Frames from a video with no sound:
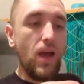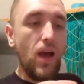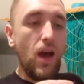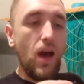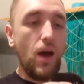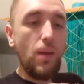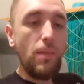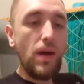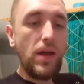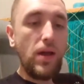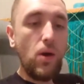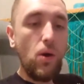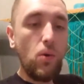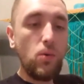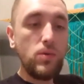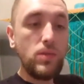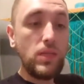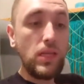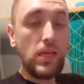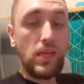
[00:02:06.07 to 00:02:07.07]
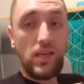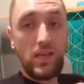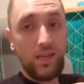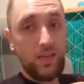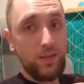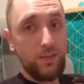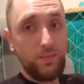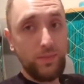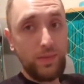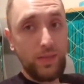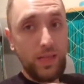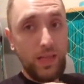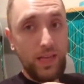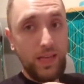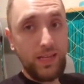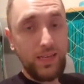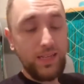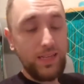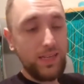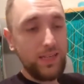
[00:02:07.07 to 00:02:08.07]
My only
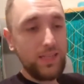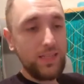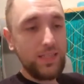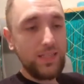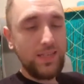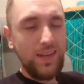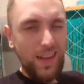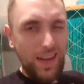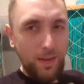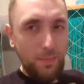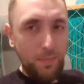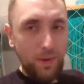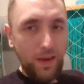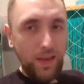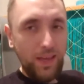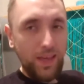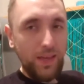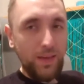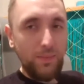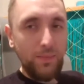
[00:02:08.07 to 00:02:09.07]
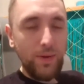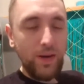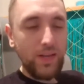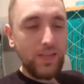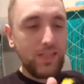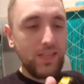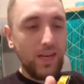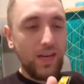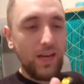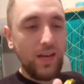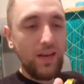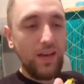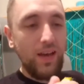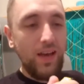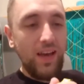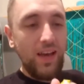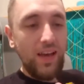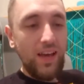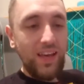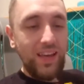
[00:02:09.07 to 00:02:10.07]
complaint, and it's nitpicky, but
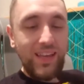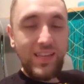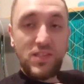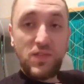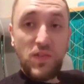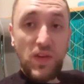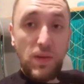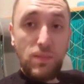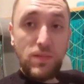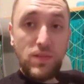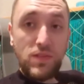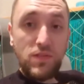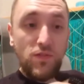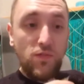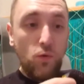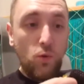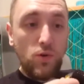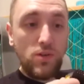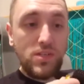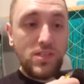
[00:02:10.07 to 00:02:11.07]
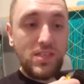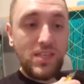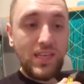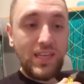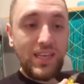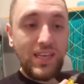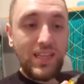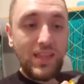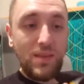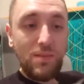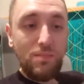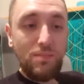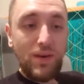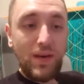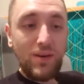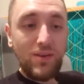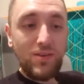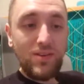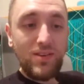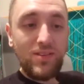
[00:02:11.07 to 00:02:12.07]
he's famous for sticking the
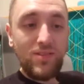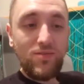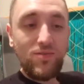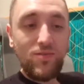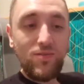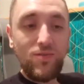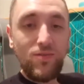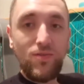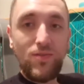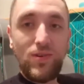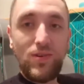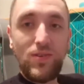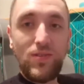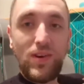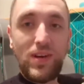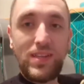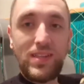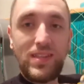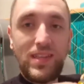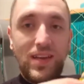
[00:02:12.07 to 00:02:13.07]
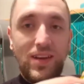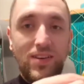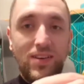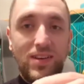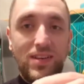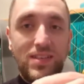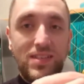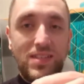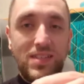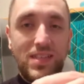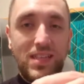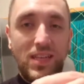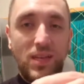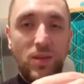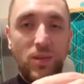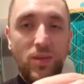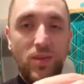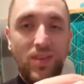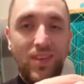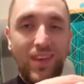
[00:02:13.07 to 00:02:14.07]
belt right there in his
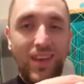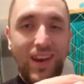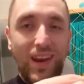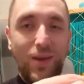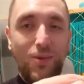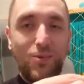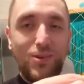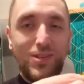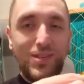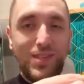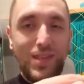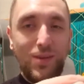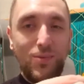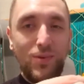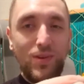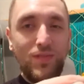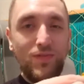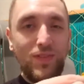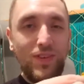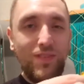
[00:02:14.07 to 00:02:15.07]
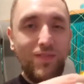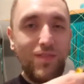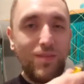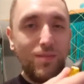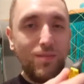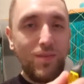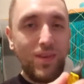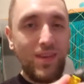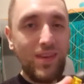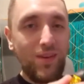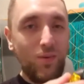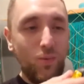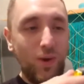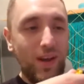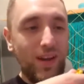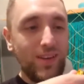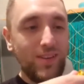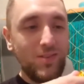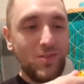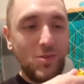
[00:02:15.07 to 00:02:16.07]
teeth, and I wish they would have given me a
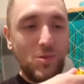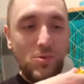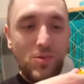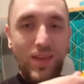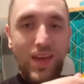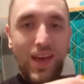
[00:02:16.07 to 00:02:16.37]
way to do